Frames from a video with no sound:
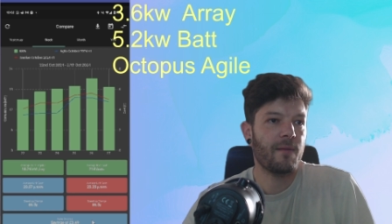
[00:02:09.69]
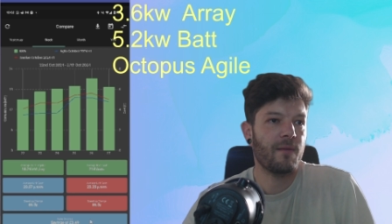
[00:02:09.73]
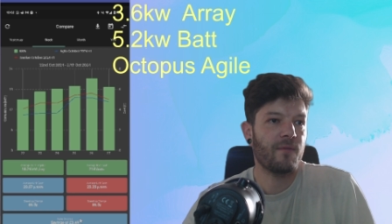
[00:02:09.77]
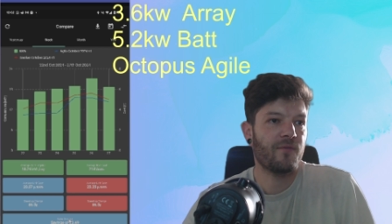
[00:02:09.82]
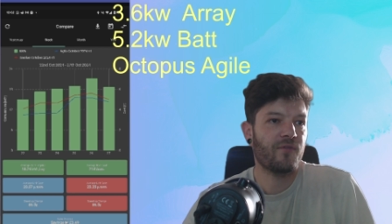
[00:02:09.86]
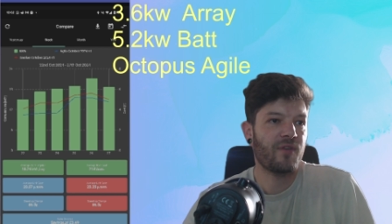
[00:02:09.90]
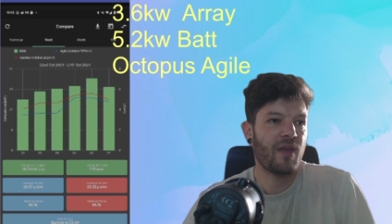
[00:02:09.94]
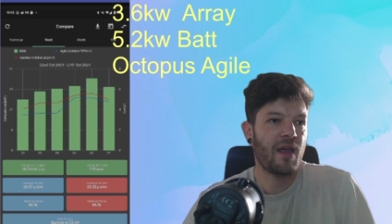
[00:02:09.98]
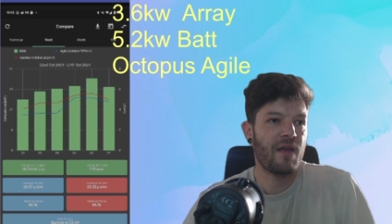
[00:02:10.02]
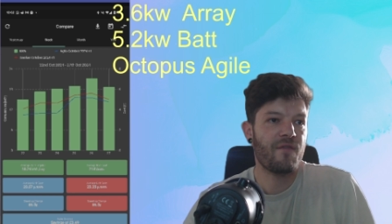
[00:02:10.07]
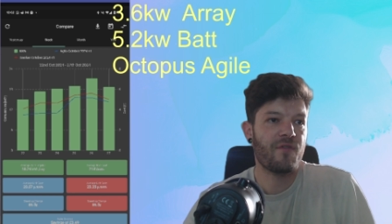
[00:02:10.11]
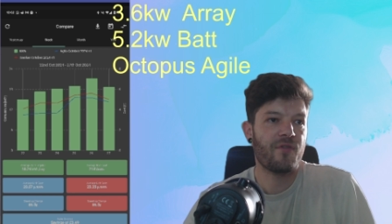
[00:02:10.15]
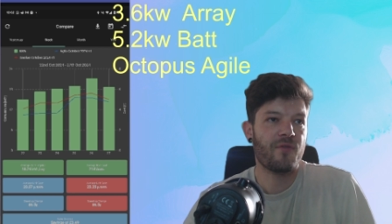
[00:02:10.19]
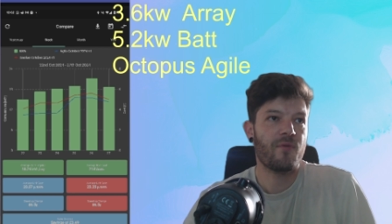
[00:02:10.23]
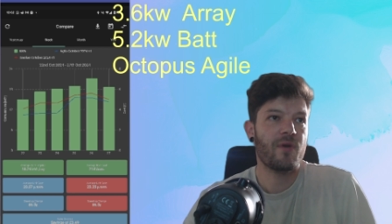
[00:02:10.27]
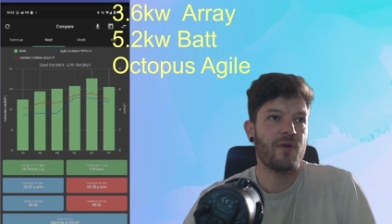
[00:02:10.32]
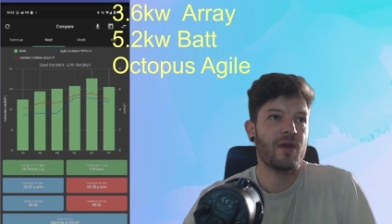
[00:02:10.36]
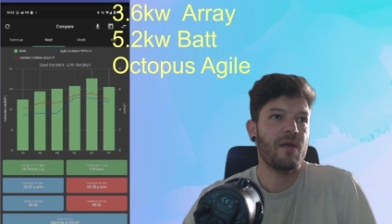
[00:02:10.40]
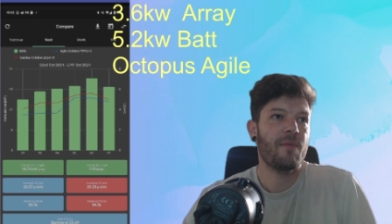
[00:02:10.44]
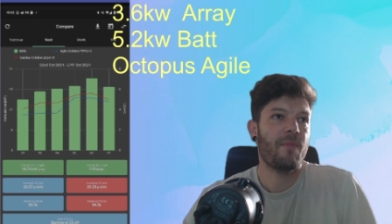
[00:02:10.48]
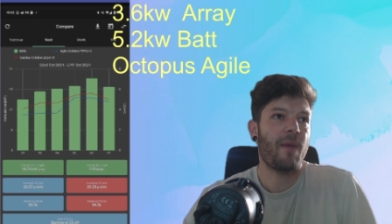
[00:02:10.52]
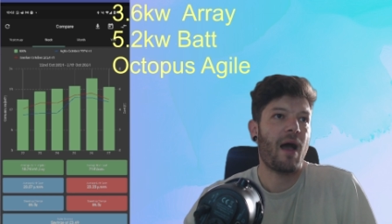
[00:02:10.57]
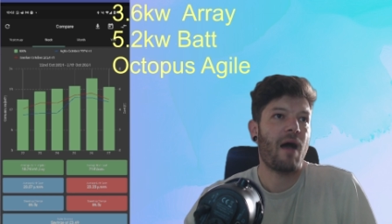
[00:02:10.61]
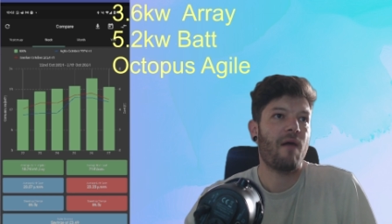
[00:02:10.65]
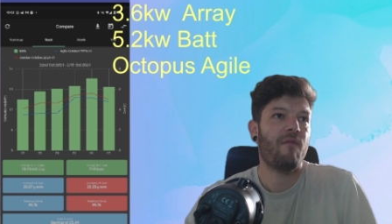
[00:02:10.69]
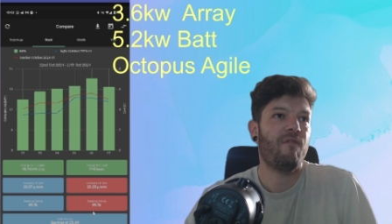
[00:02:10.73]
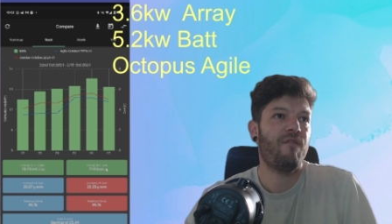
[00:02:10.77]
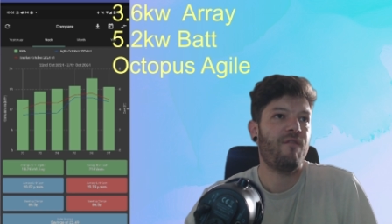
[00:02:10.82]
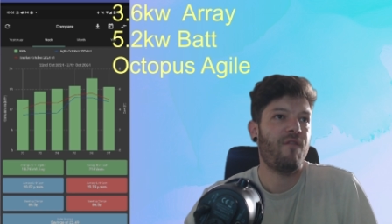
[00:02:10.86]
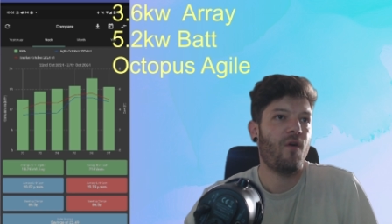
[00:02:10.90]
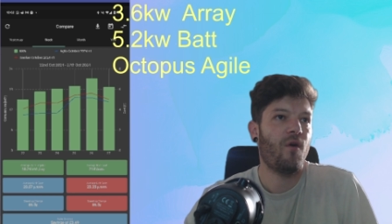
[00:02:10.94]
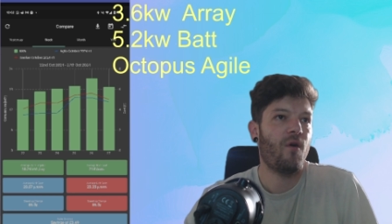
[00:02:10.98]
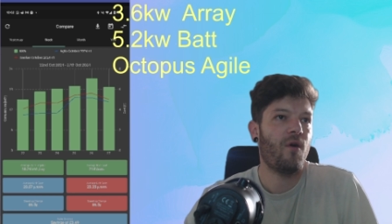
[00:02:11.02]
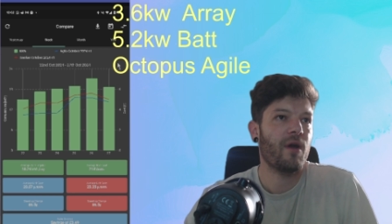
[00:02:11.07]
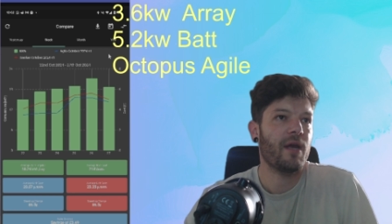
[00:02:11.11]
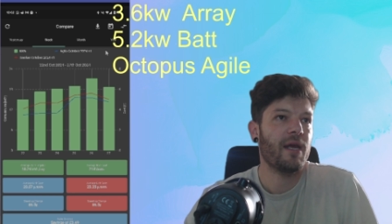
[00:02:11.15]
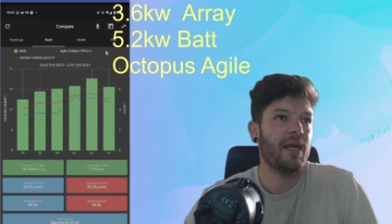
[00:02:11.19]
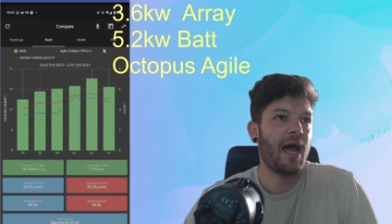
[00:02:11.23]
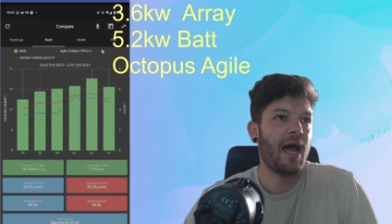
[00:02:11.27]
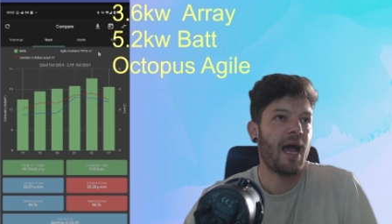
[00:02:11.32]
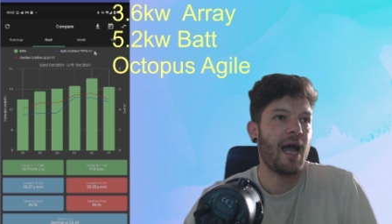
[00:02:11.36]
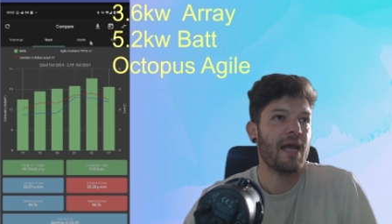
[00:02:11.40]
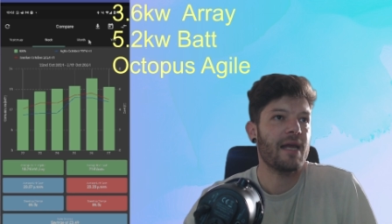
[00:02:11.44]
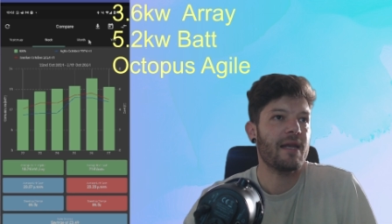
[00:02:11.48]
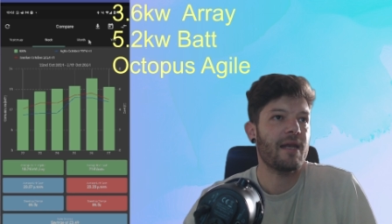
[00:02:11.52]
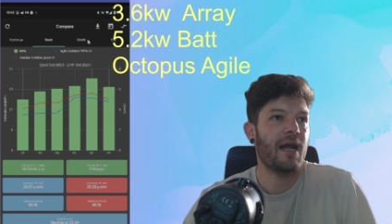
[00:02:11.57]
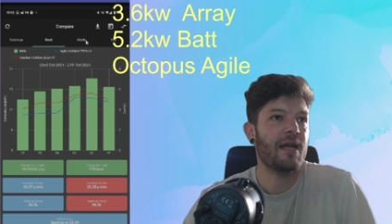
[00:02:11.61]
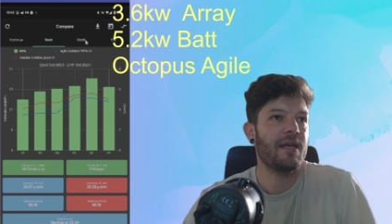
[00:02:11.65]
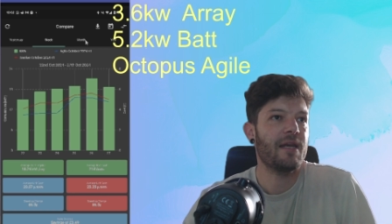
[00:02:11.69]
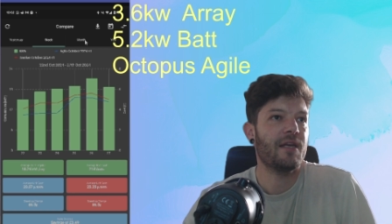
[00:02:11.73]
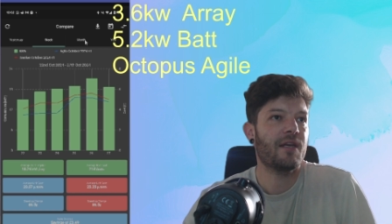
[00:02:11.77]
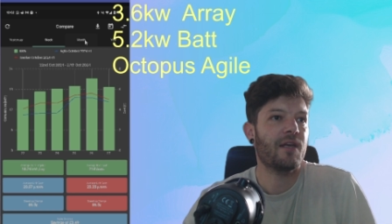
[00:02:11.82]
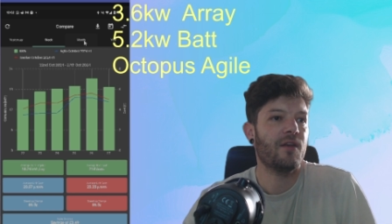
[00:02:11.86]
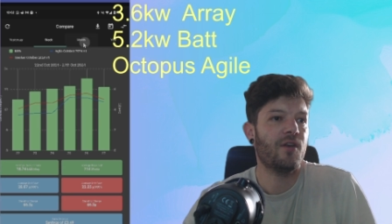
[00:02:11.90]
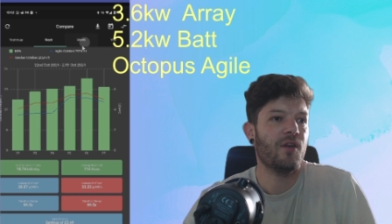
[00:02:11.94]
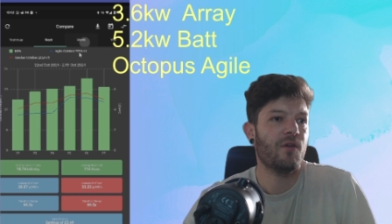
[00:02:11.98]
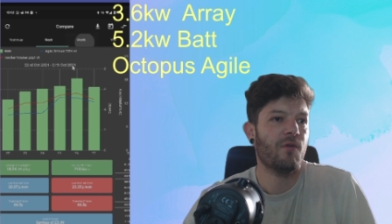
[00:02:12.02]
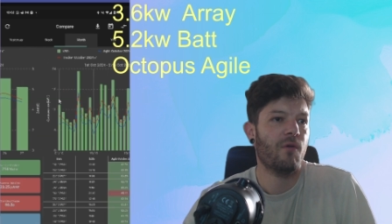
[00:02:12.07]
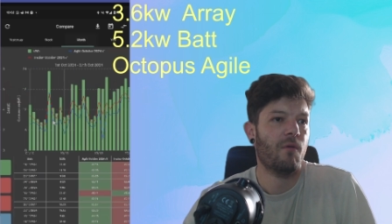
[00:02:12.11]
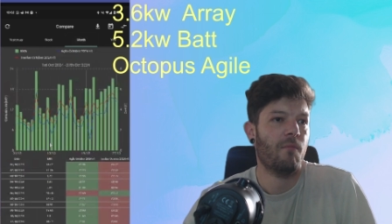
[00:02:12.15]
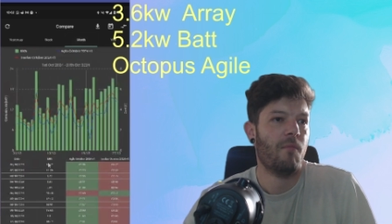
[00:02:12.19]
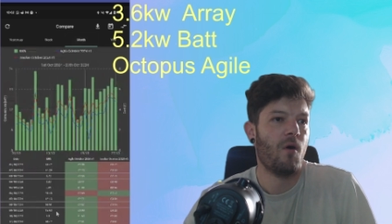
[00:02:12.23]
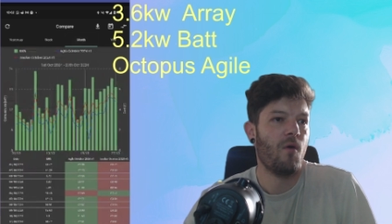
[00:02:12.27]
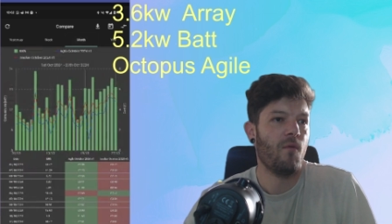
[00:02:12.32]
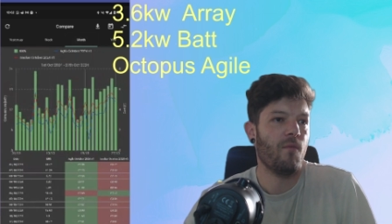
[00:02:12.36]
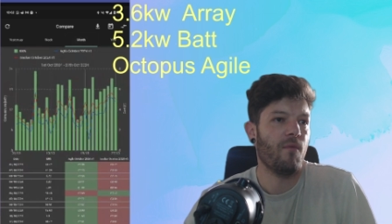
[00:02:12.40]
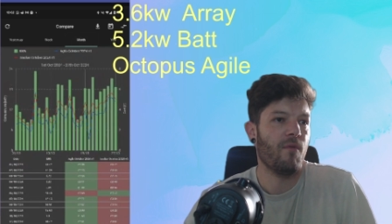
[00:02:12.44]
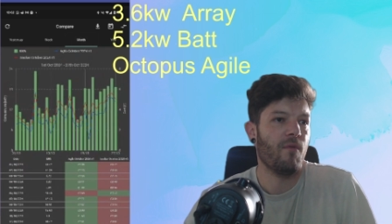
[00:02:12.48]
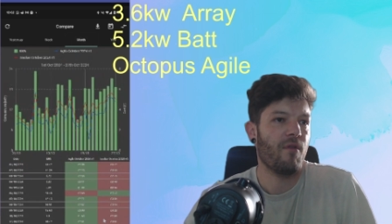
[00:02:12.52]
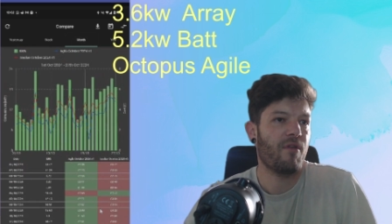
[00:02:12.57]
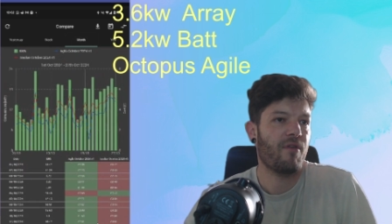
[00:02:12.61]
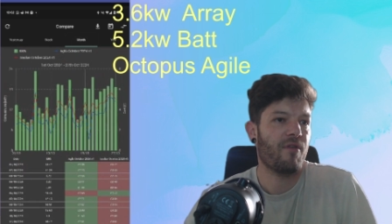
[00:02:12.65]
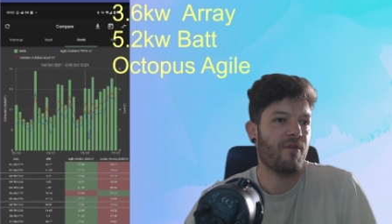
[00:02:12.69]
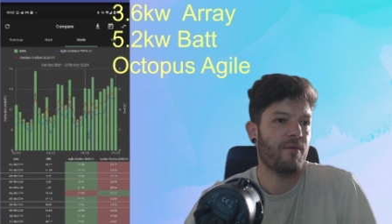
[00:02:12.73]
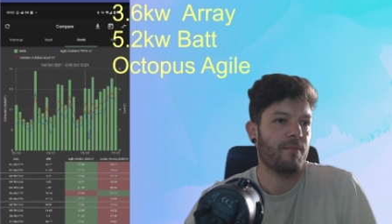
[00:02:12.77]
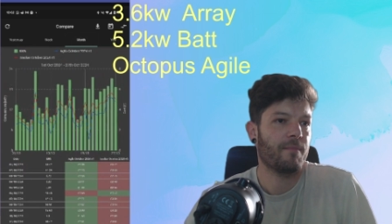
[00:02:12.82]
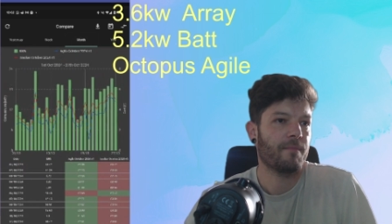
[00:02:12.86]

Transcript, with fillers: save £3.49, and you can do a month.